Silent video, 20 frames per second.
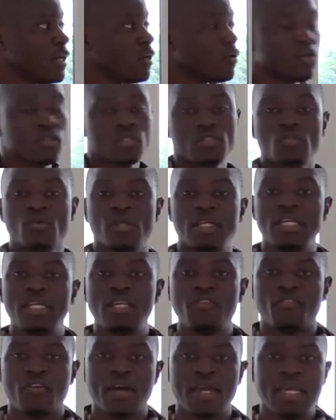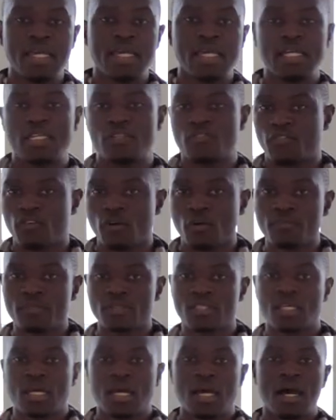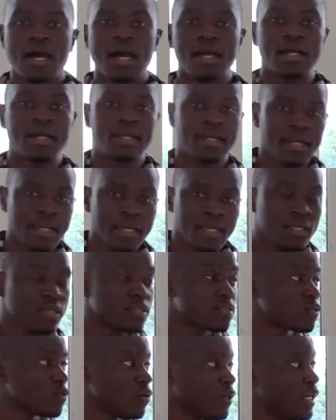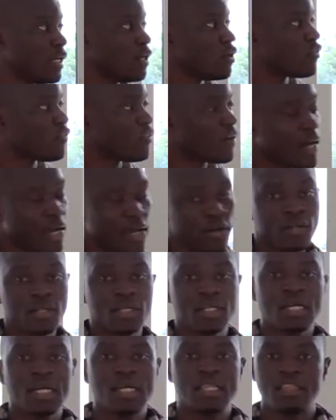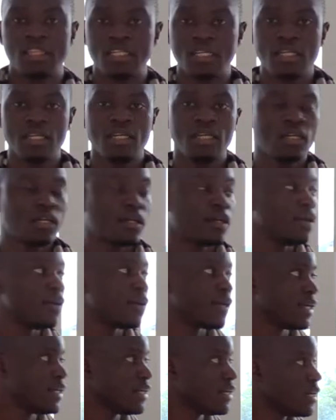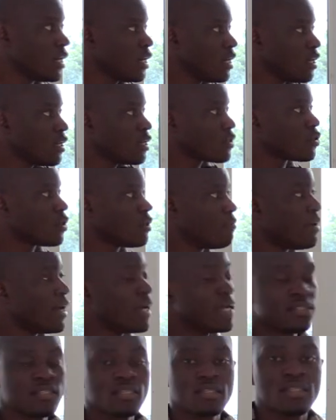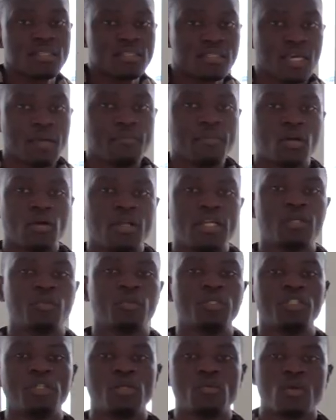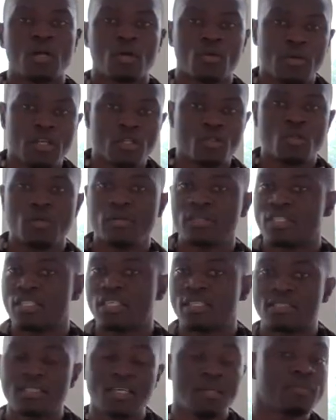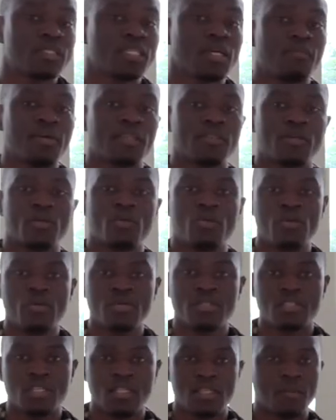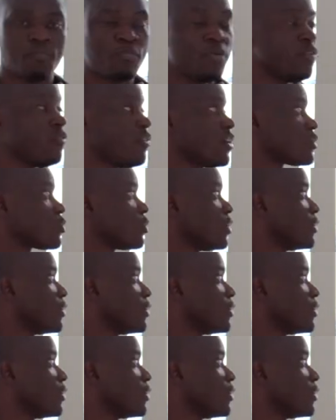then on solidifying, it forms a gray solid of iron 3 chloride. So in balancing this chemical equation, we are going to use the same method we used in the previous